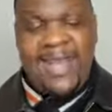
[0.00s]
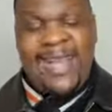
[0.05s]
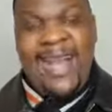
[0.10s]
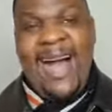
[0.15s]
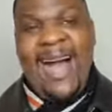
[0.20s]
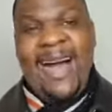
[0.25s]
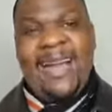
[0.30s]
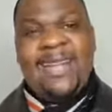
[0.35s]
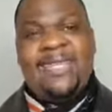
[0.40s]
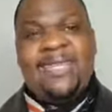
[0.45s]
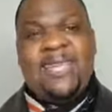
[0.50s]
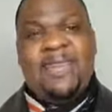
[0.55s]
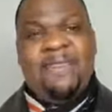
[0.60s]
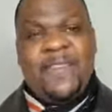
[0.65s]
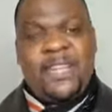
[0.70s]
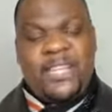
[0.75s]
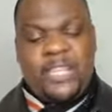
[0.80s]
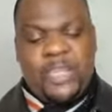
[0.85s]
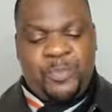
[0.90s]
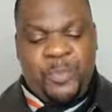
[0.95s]
God has
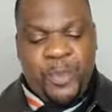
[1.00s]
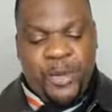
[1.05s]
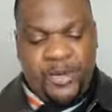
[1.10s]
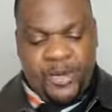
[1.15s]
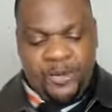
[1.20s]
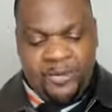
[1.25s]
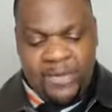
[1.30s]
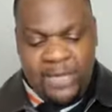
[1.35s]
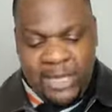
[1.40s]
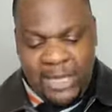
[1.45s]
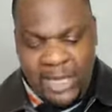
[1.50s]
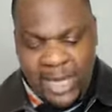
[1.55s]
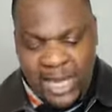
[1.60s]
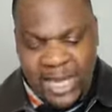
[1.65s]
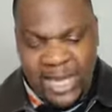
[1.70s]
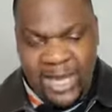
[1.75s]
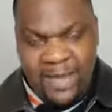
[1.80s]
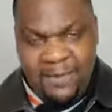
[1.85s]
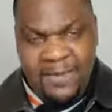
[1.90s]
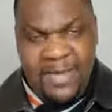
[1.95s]
given us a spirit of
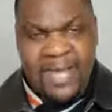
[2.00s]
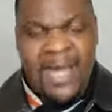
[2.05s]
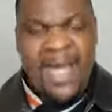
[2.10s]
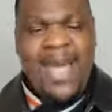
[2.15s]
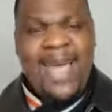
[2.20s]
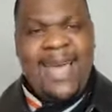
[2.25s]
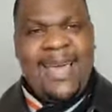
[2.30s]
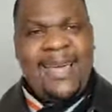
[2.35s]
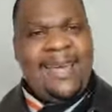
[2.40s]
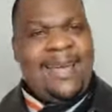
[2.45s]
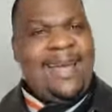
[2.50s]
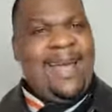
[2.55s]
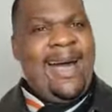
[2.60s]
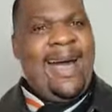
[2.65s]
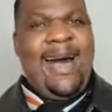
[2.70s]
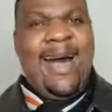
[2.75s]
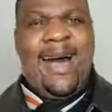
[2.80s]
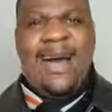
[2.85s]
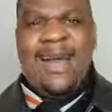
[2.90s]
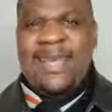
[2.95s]
love, and
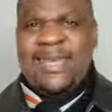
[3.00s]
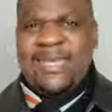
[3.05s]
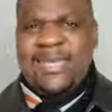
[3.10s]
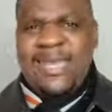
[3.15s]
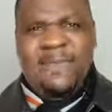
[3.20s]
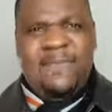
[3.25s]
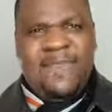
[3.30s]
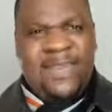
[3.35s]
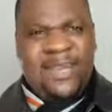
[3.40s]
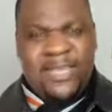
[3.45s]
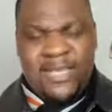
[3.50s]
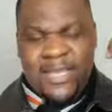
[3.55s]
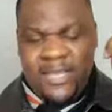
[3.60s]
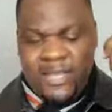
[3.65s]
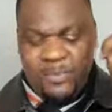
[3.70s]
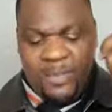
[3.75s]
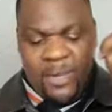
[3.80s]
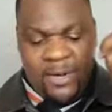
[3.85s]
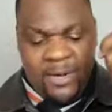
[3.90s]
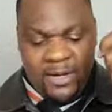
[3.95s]
God has given us
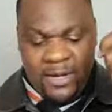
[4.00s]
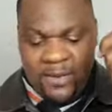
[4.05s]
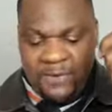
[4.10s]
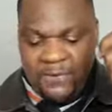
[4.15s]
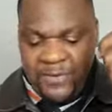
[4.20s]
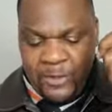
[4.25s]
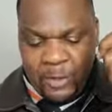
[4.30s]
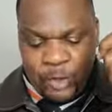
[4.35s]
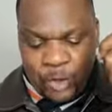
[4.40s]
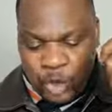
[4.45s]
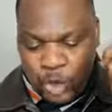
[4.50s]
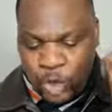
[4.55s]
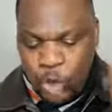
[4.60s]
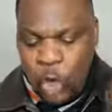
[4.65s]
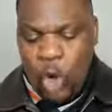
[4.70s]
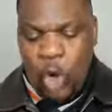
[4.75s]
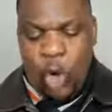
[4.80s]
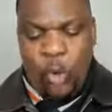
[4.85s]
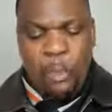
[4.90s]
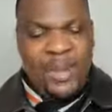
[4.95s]
a spirit of a
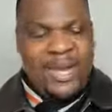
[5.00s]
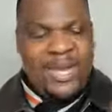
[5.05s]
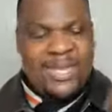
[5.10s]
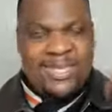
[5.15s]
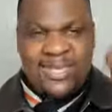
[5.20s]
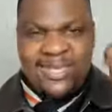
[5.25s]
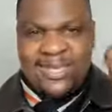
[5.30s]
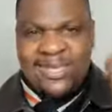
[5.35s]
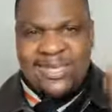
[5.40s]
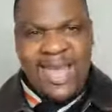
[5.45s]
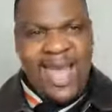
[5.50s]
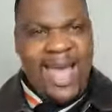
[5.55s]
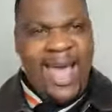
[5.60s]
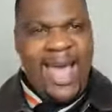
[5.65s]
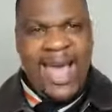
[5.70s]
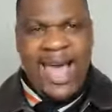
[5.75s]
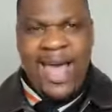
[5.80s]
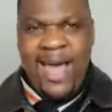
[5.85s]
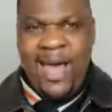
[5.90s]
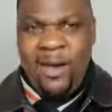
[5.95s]
sober,
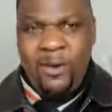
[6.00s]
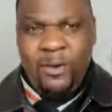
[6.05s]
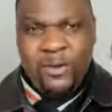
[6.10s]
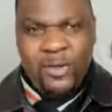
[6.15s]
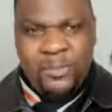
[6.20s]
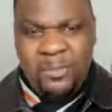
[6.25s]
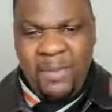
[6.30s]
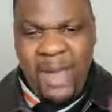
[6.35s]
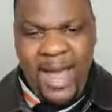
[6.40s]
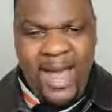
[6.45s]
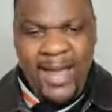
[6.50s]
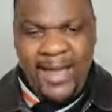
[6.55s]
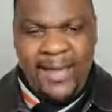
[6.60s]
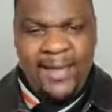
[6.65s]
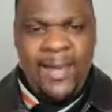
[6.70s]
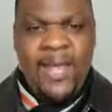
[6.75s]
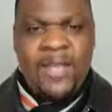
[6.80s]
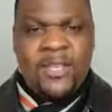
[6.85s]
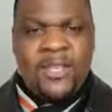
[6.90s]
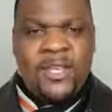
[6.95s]
sound
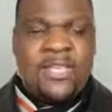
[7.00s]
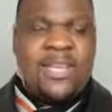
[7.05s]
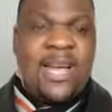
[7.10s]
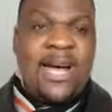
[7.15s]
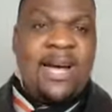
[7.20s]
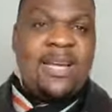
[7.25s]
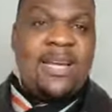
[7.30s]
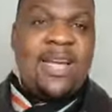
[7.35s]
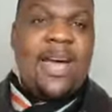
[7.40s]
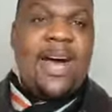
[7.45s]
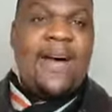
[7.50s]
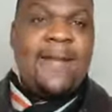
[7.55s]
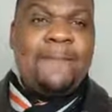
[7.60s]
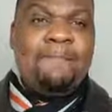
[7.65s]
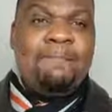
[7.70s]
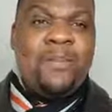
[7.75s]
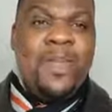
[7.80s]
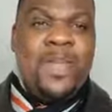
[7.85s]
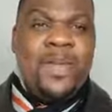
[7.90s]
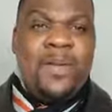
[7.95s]
mind. So, child of
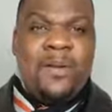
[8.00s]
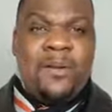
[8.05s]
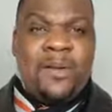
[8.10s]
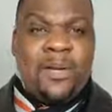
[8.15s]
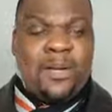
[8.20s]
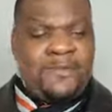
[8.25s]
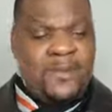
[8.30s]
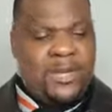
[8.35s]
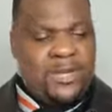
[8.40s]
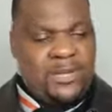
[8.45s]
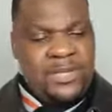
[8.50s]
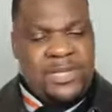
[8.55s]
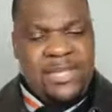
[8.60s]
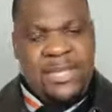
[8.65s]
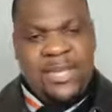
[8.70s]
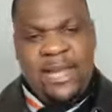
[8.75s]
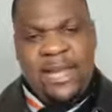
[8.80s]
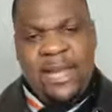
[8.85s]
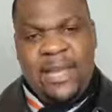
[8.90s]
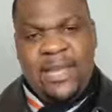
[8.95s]
God, in order for you to
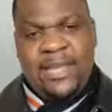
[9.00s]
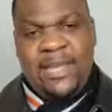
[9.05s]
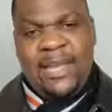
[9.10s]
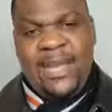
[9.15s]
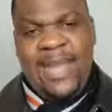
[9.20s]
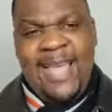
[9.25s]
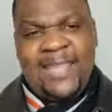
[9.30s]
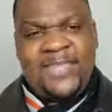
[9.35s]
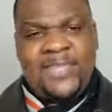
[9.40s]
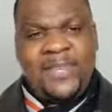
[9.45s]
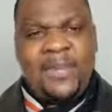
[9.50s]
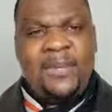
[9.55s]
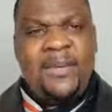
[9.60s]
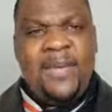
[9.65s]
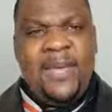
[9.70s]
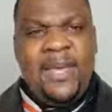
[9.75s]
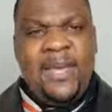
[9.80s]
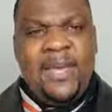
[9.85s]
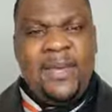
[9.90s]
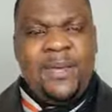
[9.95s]
deny the
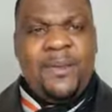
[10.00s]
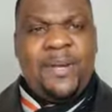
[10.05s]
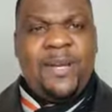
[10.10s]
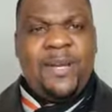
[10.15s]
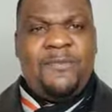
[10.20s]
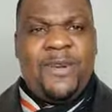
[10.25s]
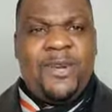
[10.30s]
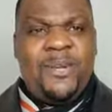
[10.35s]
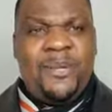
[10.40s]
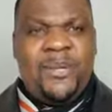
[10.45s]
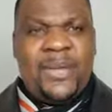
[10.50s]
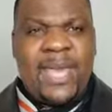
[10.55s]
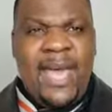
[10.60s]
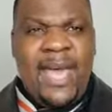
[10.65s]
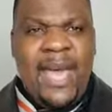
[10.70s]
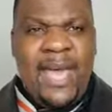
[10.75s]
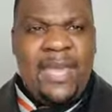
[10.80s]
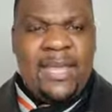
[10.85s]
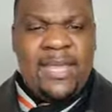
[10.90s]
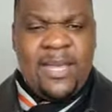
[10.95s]
lesser, in order for you to
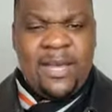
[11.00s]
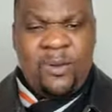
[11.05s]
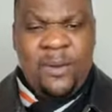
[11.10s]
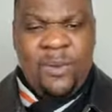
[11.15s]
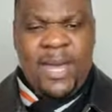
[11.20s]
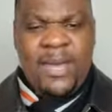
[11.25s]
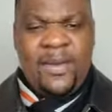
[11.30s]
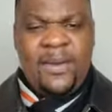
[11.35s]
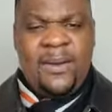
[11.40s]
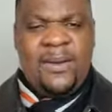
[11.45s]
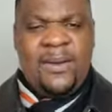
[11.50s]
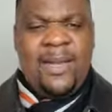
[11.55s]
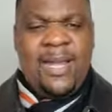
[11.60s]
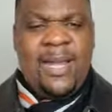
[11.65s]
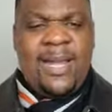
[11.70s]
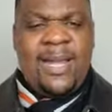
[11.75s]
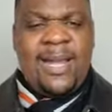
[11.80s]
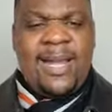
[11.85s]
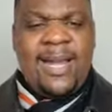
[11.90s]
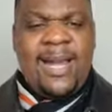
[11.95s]
gain the greater,
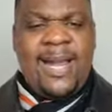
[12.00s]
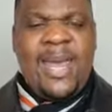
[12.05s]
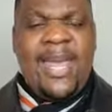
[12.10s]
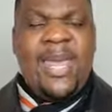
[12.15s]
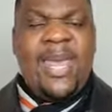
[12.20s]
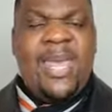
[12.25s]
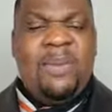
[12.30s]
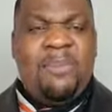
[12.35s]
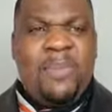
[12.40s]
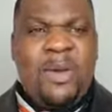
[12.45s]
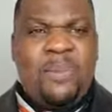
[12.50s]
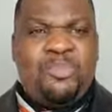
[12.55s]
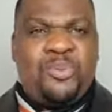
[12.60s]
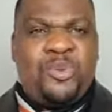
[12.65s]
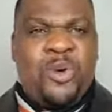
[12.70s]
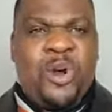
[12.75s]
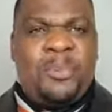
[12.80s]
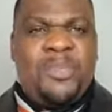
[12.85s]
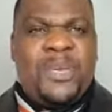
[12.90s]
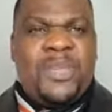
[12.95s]
claim a
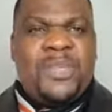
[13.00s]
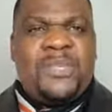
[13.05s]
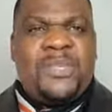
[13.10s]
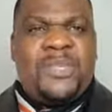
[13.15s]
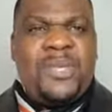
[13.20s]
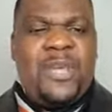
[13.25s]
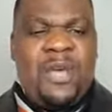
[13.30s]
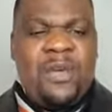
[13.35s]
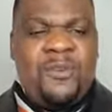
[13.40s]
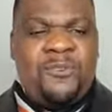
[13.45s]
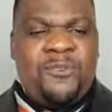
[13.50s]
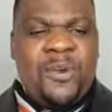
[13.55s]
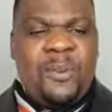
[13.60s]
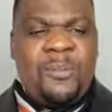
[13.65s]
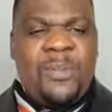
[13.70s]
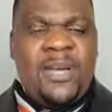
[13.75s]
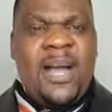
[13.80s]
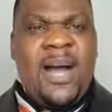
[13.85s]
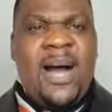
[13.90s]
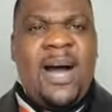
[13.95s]
promise
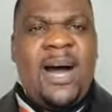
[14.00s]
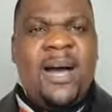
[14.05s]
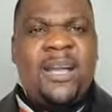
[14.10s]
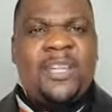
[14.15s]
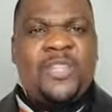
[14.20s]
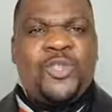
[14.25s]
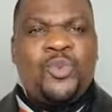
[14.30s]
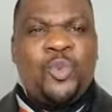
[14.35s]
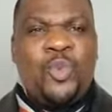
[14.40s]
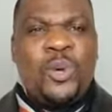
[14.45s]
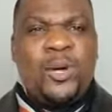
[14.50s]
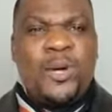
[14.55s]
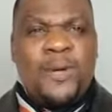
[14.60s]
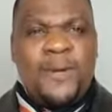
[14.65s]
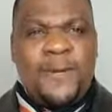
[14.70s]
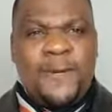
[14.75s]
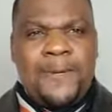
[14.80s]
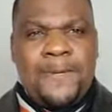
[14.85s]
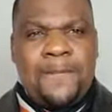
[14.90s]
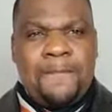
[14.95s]
from God's word.